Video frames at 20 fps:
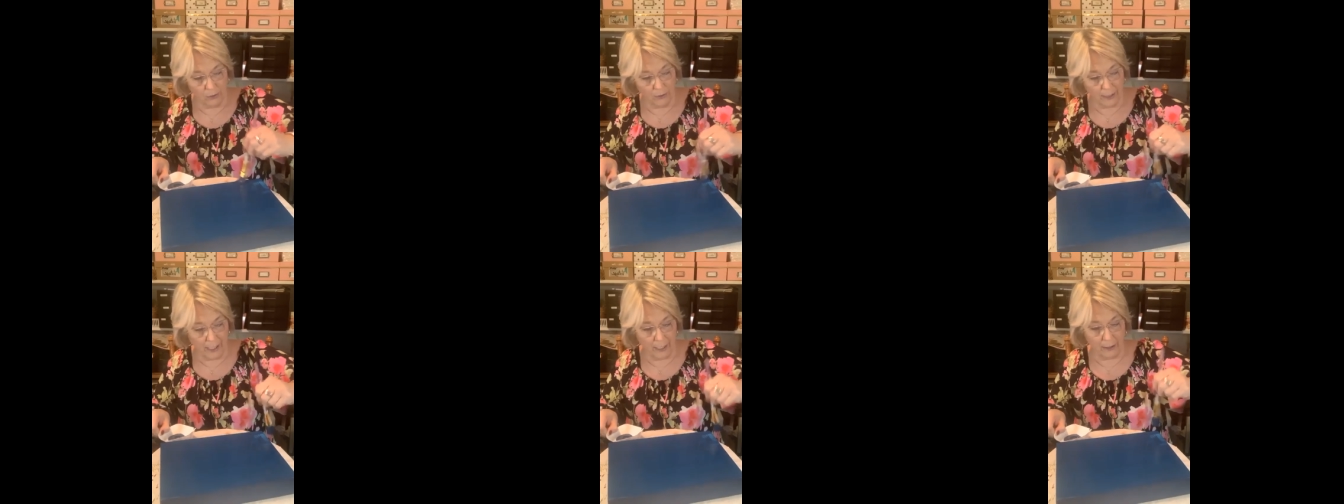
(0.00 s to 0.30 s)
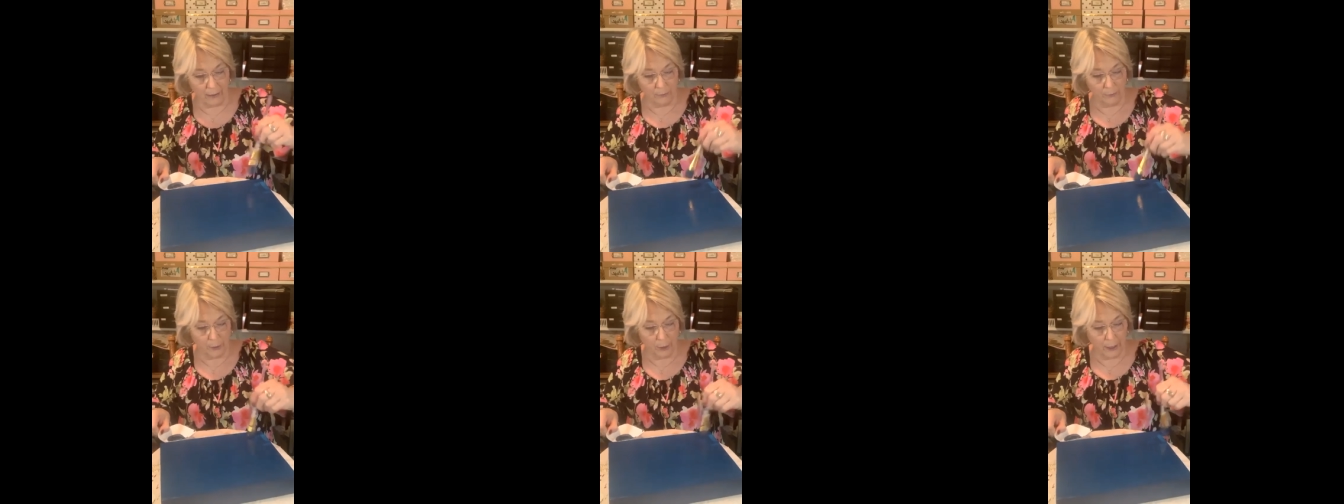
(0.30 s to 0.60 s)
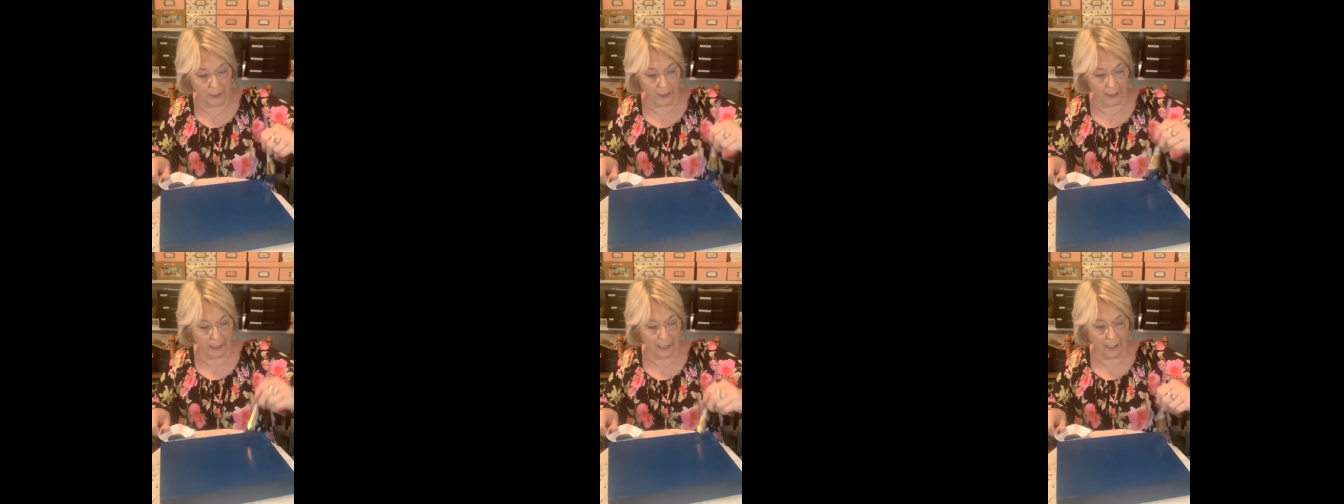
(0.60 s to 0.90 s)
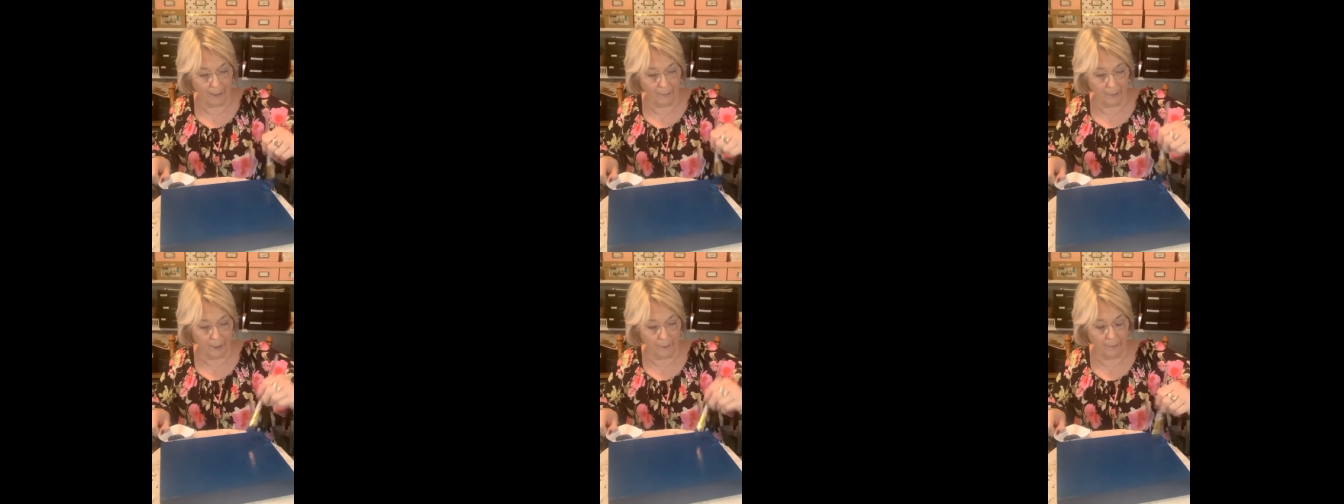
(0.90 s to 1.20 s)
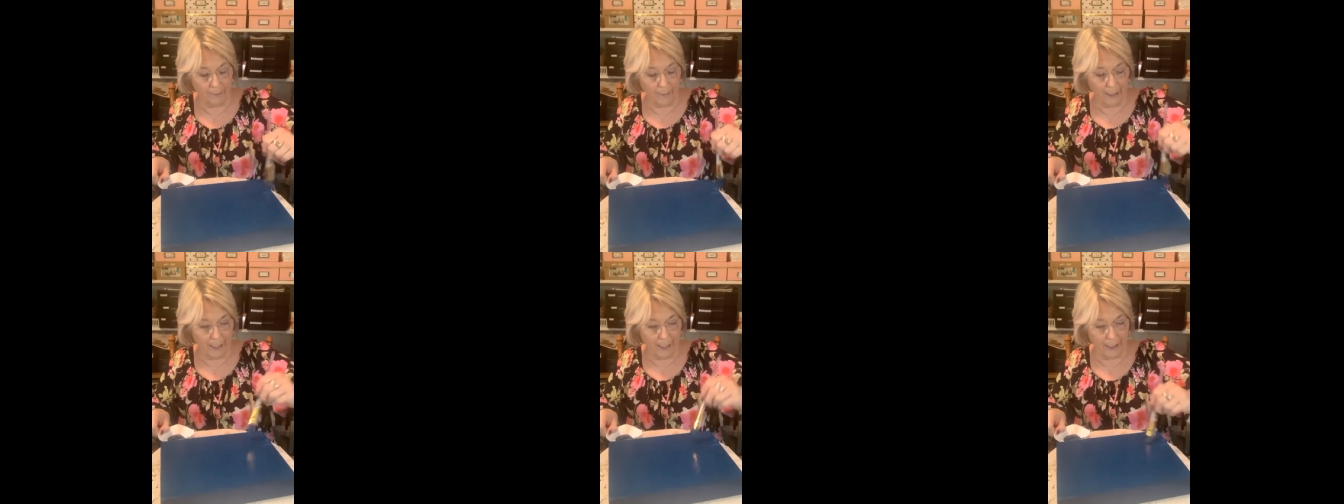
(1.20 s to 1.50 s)
turned out pretty. I
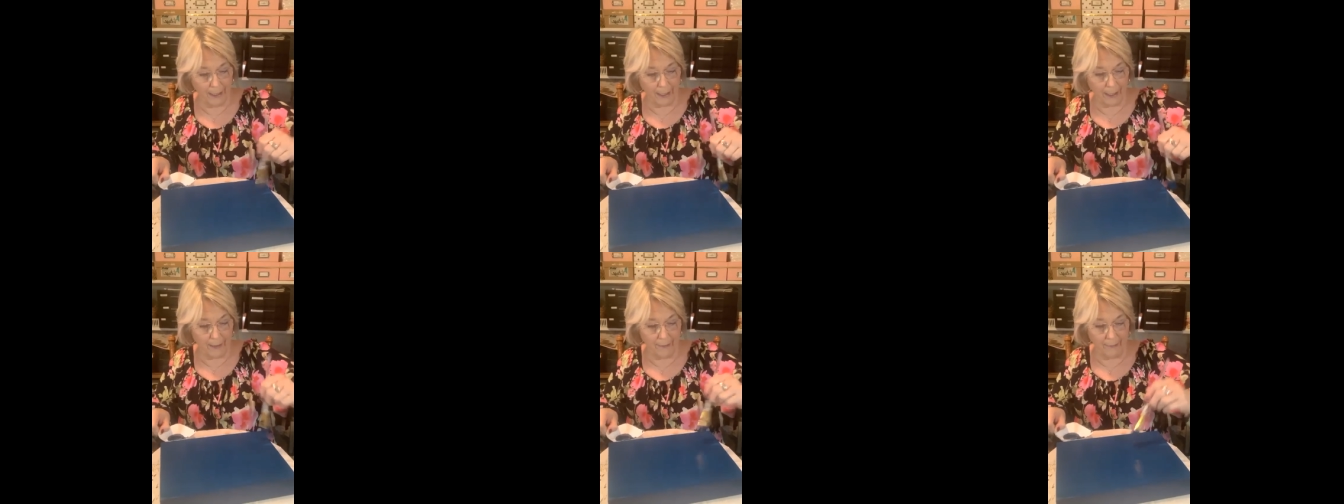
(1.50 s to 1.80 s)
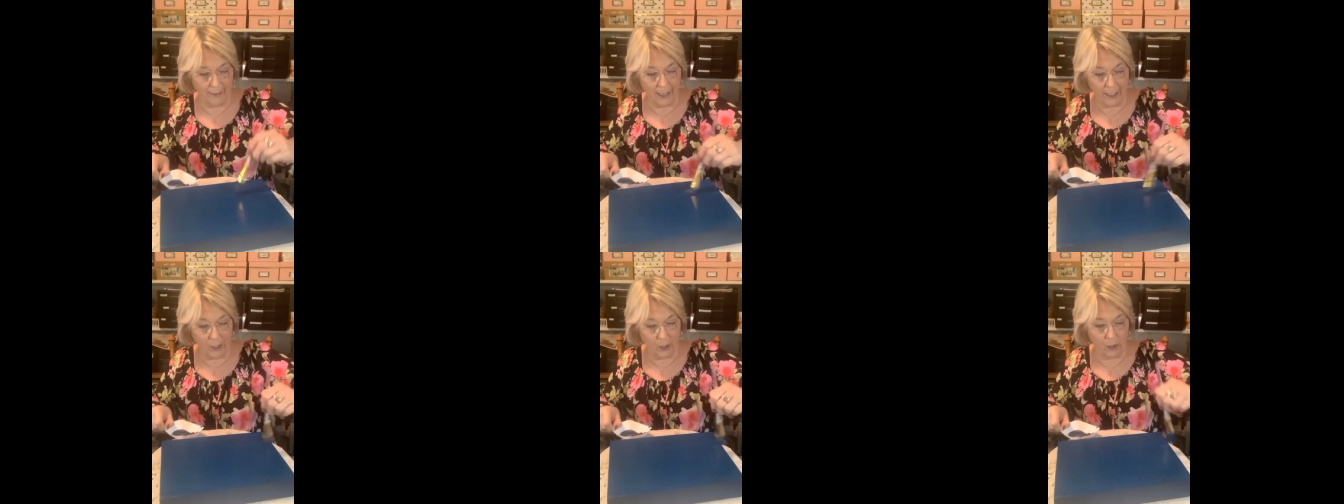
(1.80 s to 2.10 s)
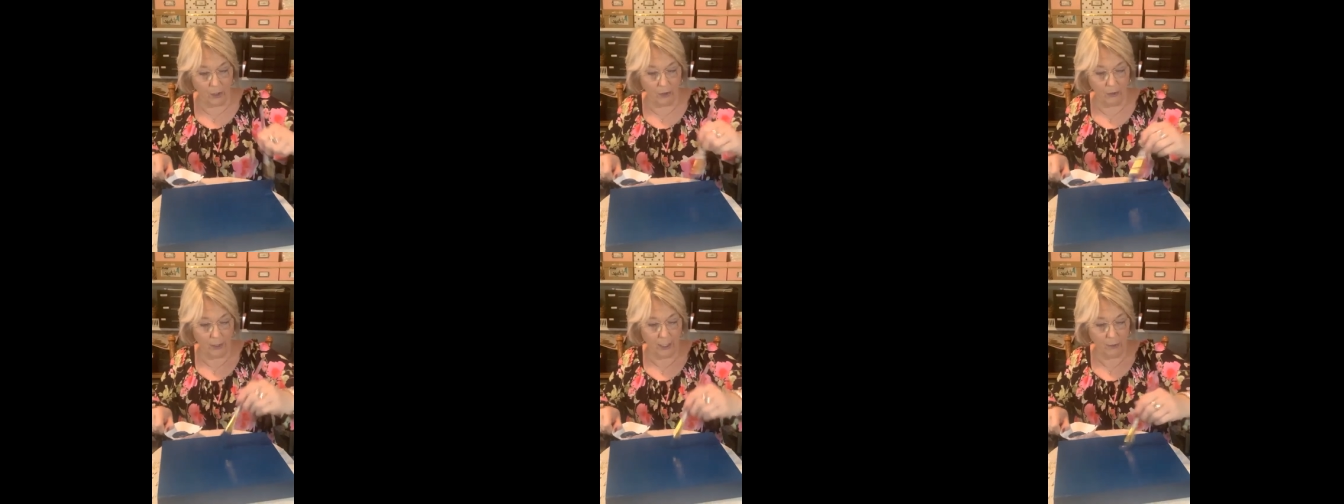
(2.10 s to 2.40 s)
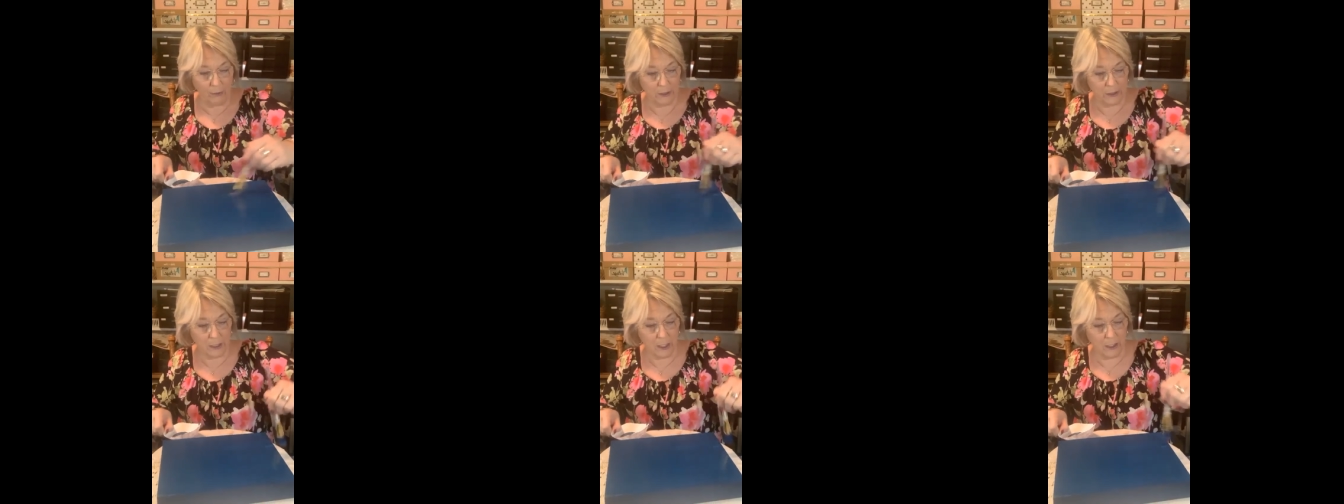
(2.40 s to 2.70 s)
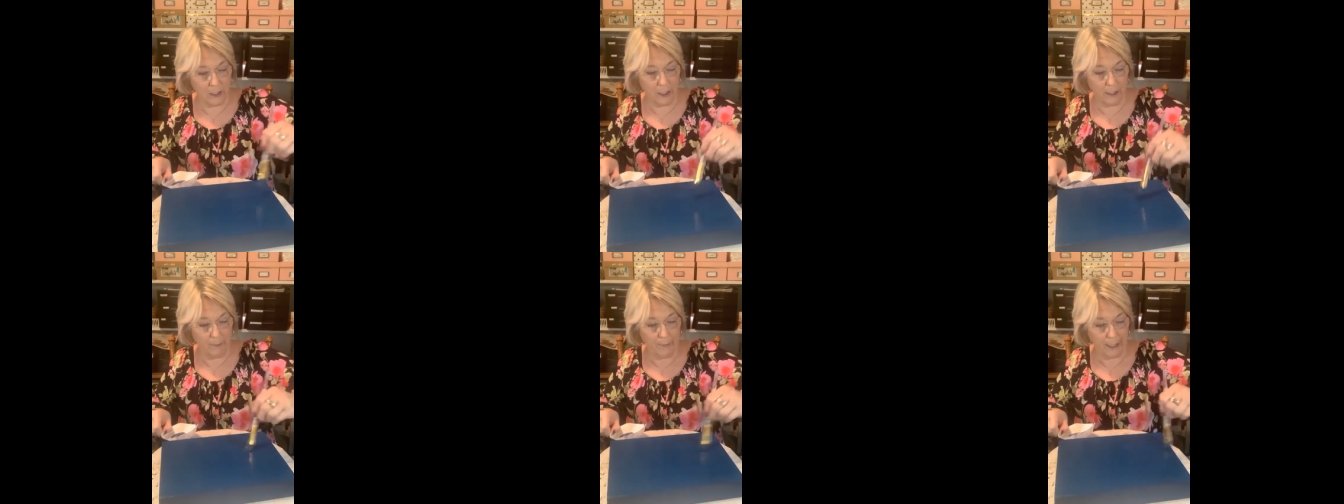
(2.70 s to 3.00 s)
put mine in that urn I was
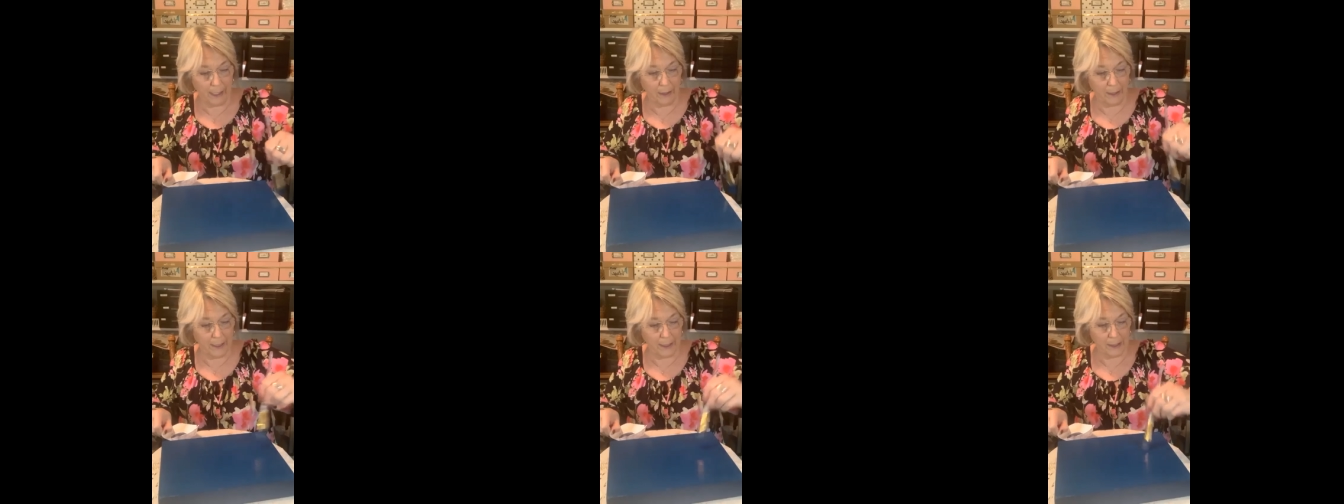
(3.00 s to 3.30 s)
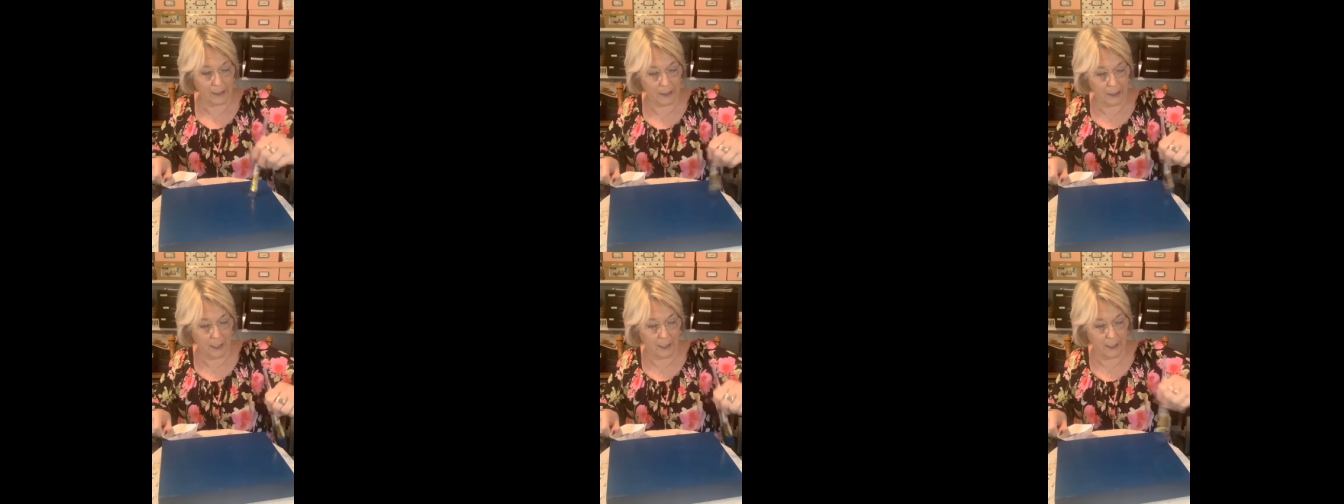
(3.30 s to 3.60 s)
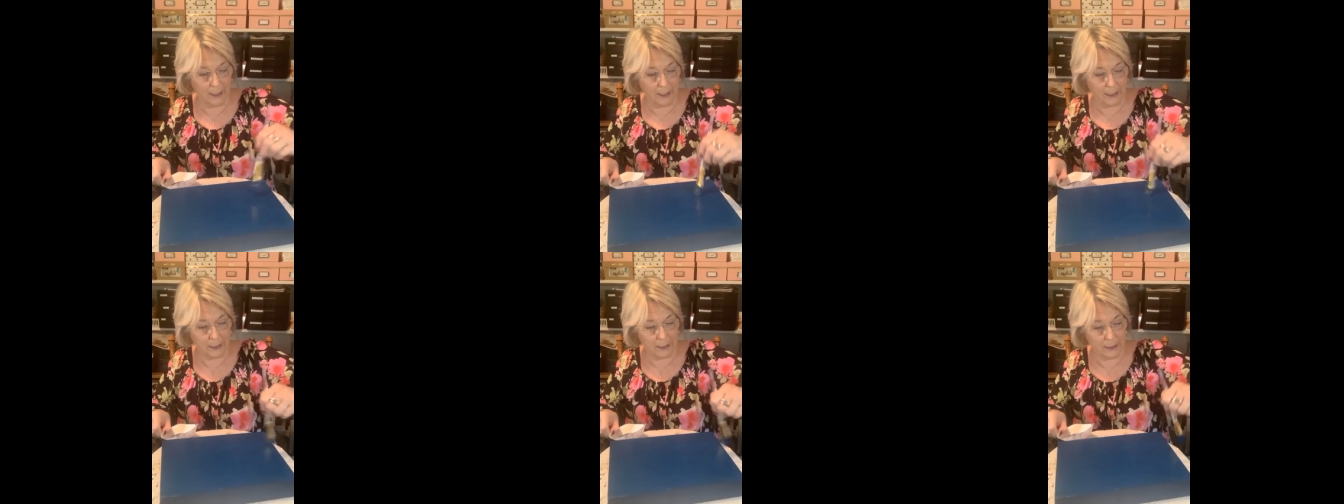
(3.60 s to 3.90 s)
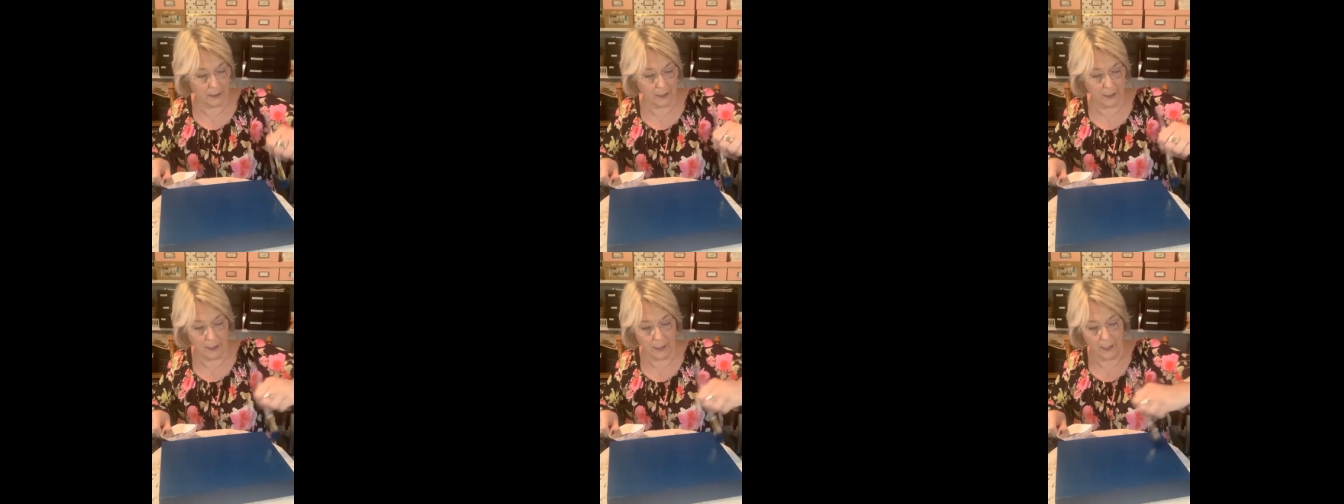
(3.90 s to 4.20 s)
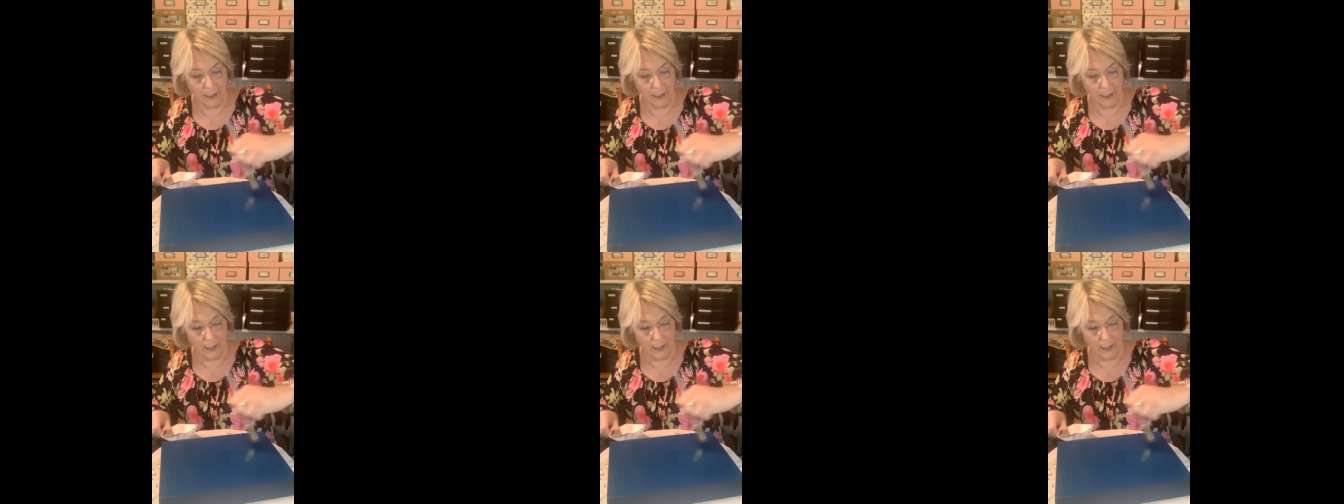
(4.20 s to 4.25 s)
talking about last night,